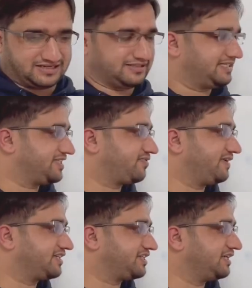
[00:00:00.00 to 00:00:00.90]
this
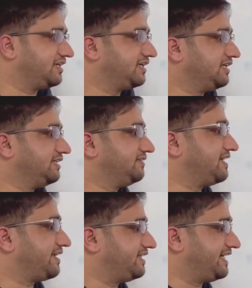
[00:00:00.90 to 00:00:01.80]
function,
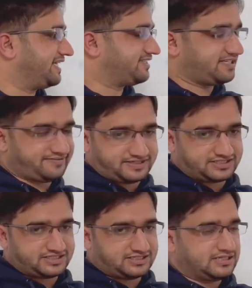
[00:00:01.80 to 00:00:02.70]
the density
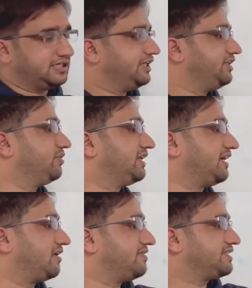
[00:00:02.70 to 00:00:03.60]
function, you can
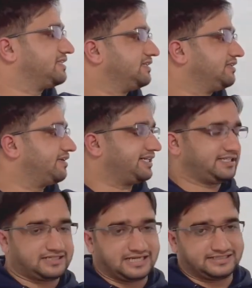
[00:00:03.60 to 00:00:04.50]
always write
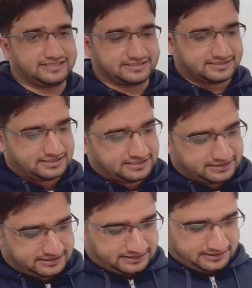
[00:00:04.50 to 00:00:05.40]
it like this.
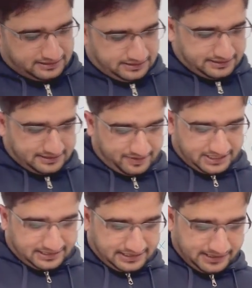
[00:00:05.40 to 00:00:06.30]

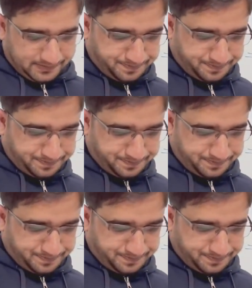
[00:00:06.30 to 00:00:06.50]
Similarly,